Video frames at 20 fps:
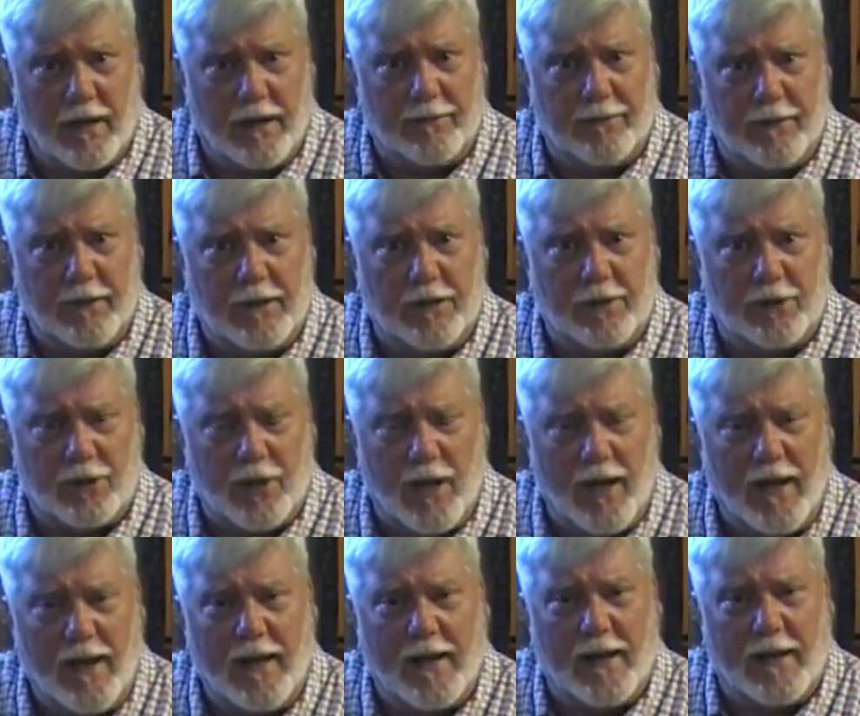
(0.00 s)
at this
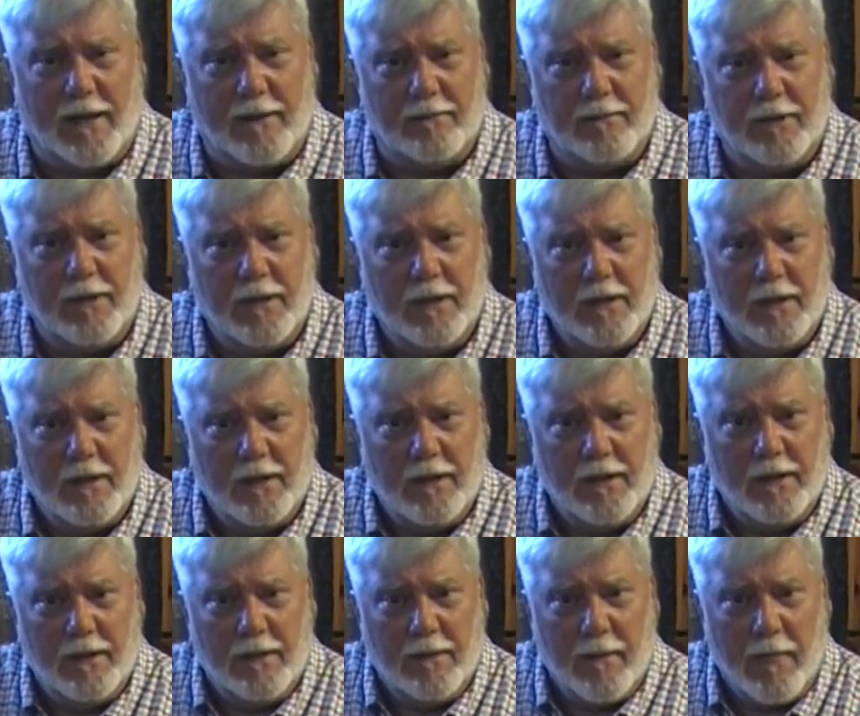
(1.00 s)
time
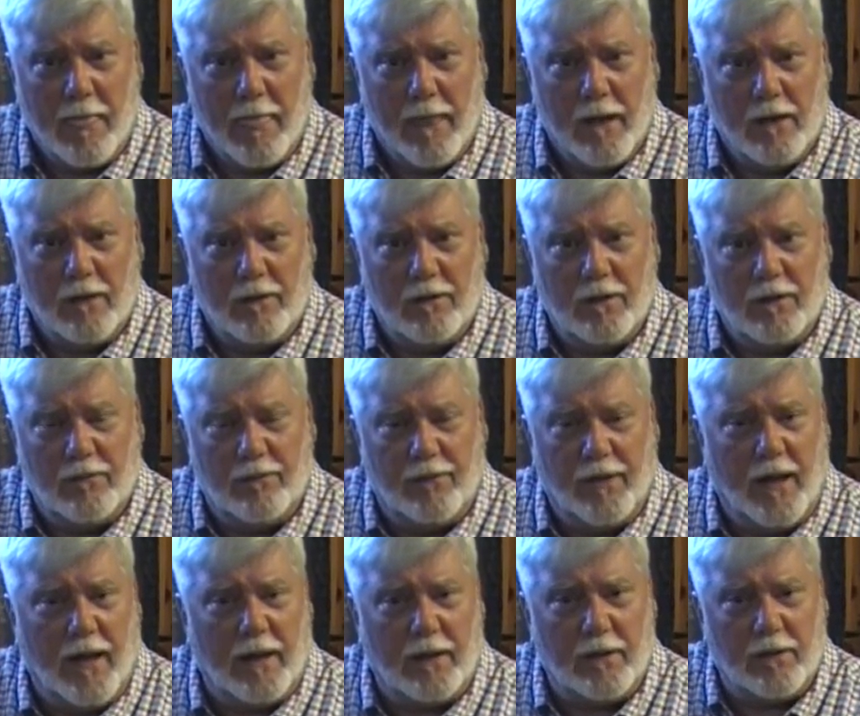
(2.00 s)

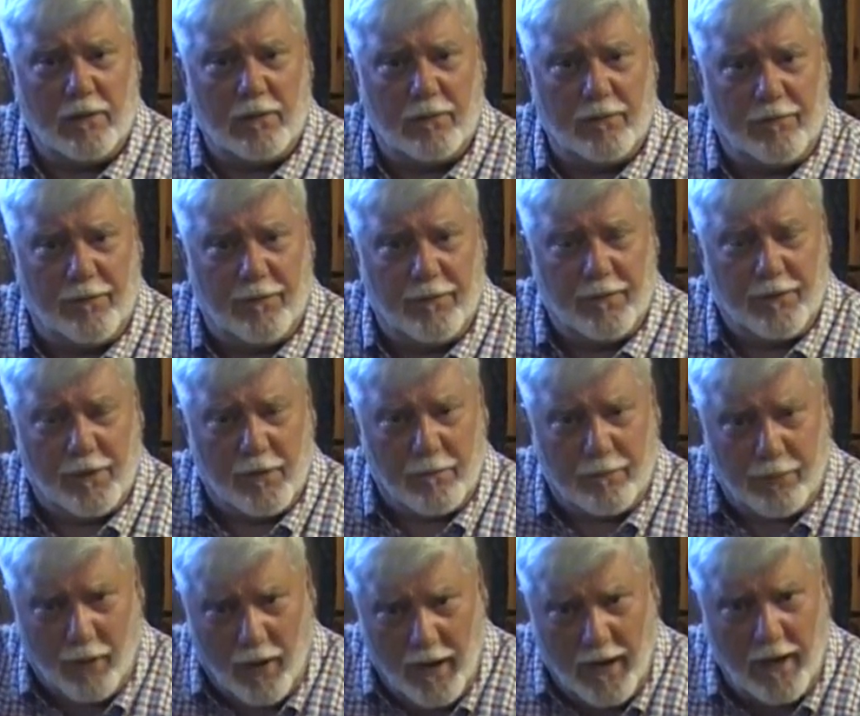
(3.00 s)
that the
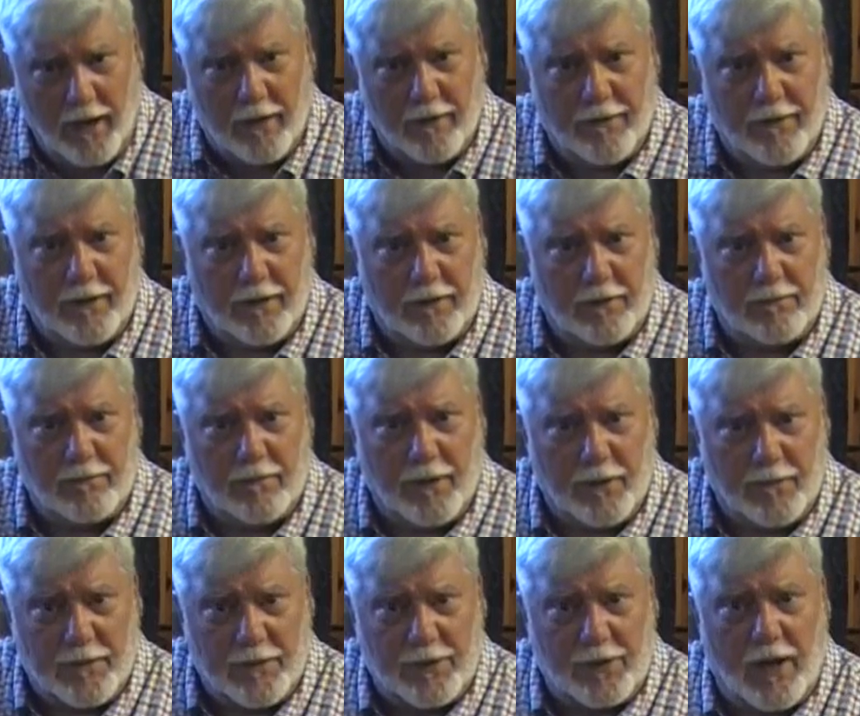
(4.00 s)
prayer that the
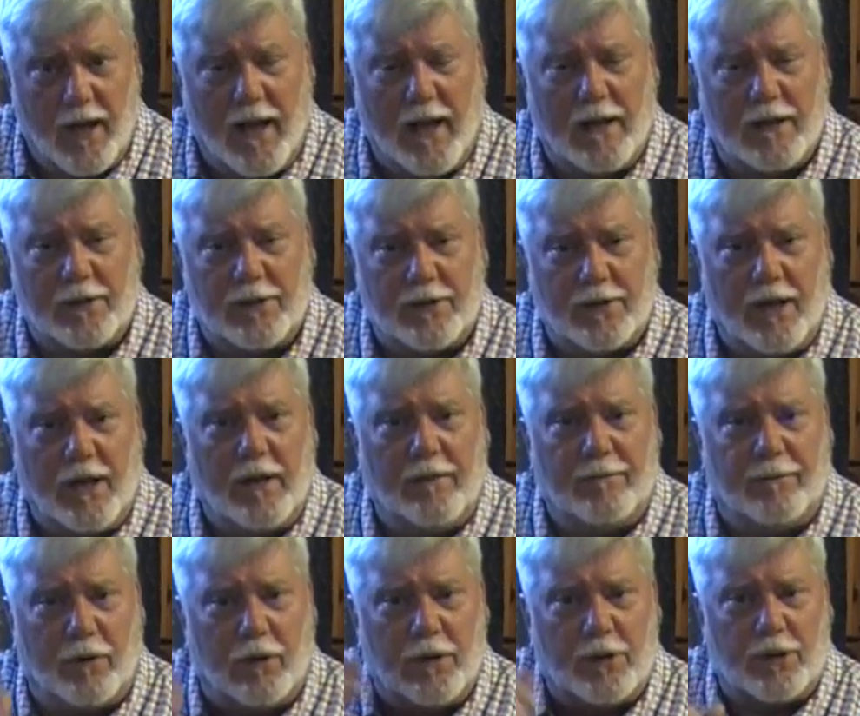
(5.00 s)
Messiah said
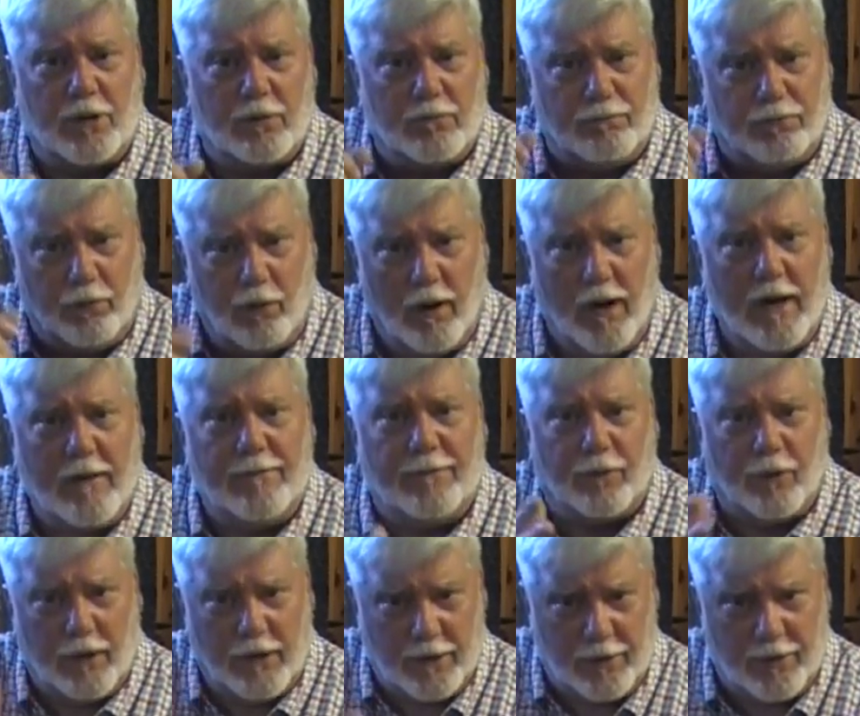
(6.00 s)
for us to pray
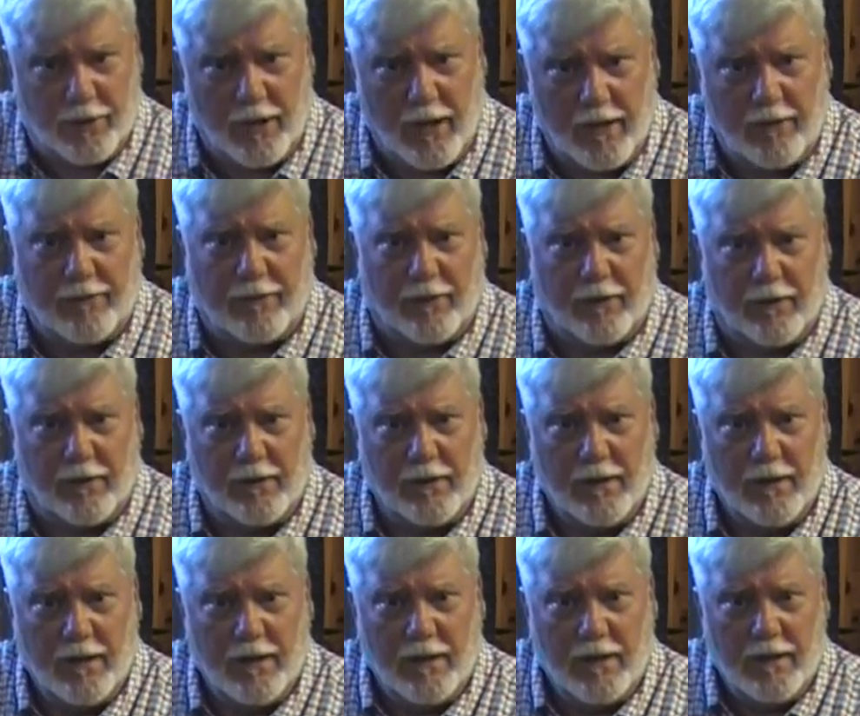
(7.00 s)
for each other.
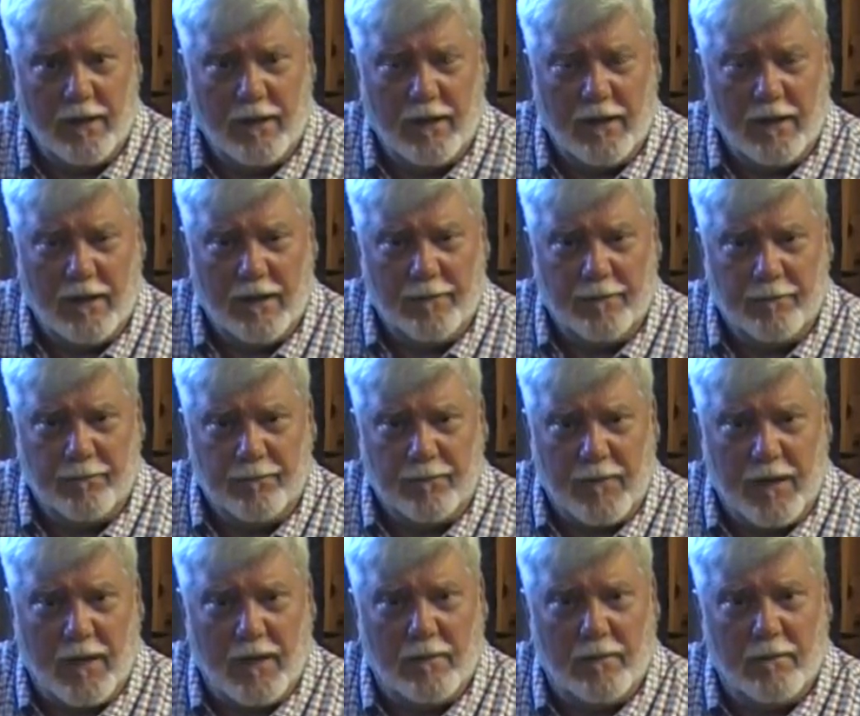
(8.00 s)

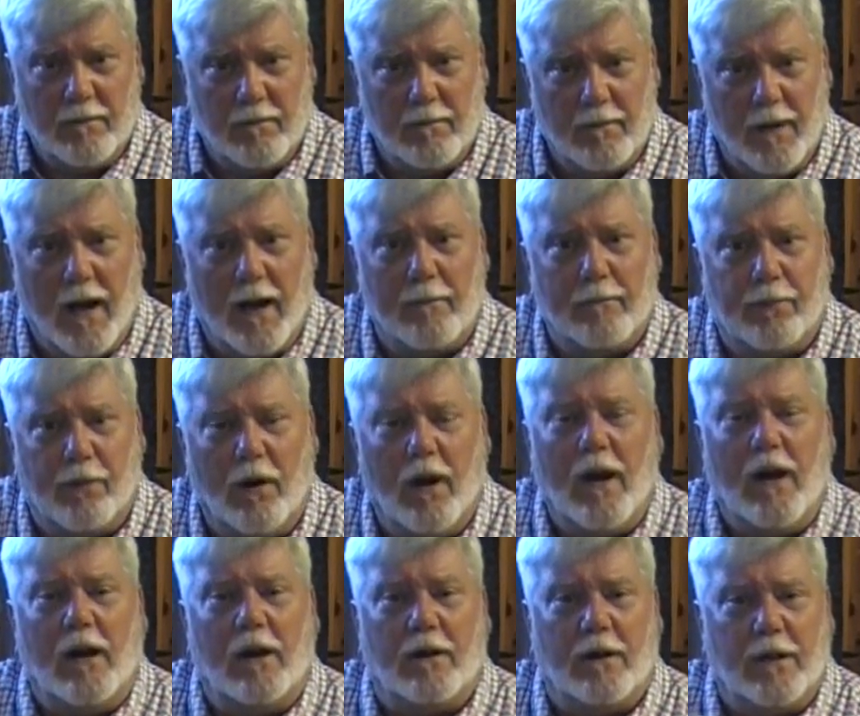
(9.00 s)
My
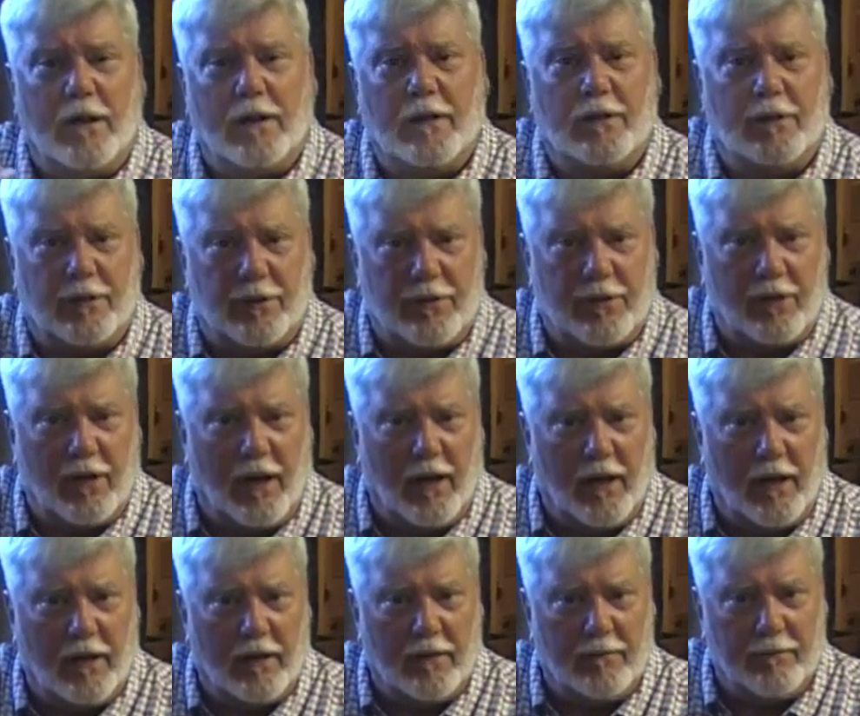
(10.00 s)
prayer is,
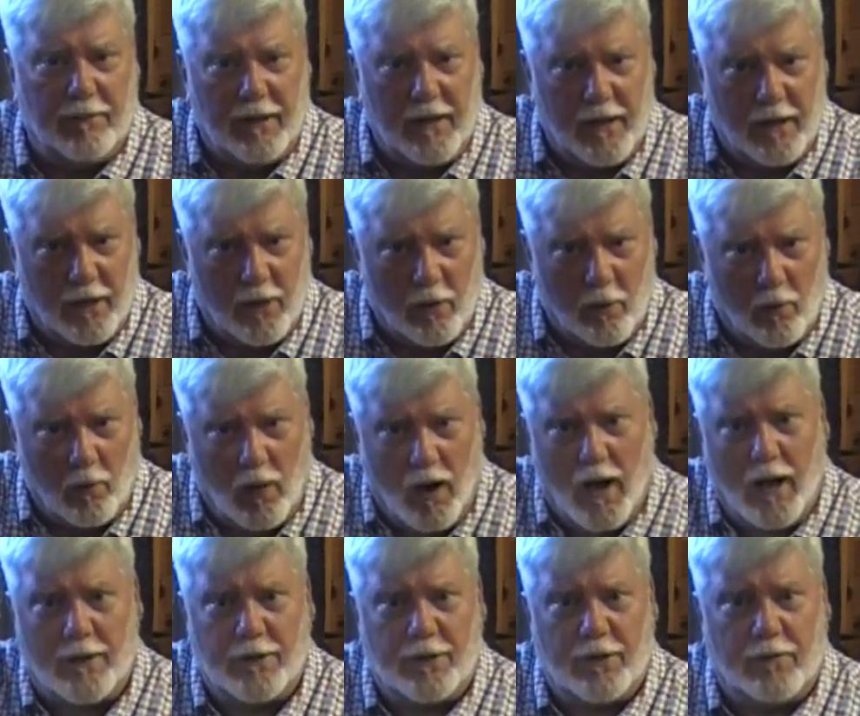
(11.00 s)
and being on
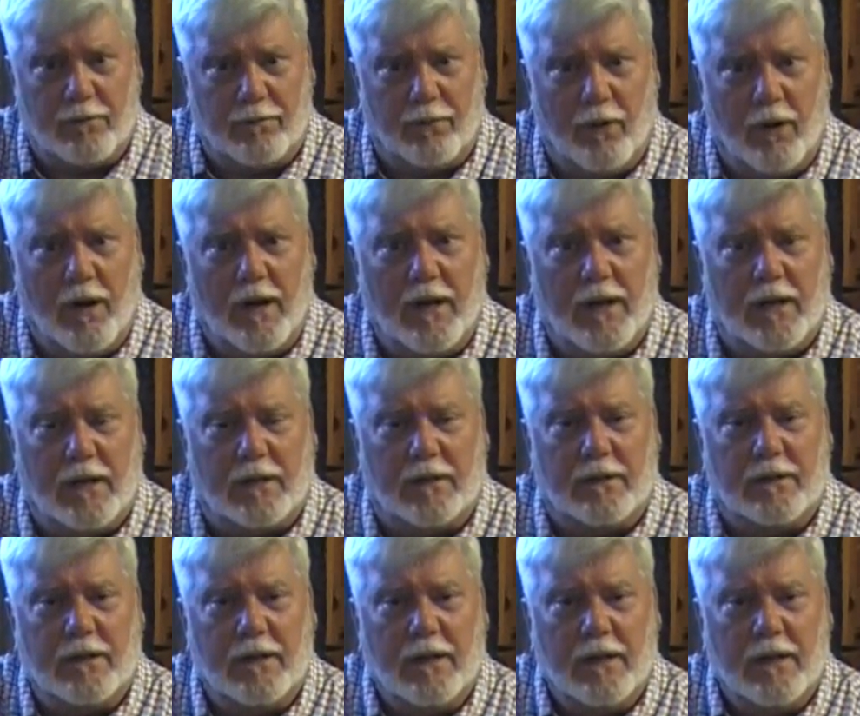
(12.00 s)
watch and praying,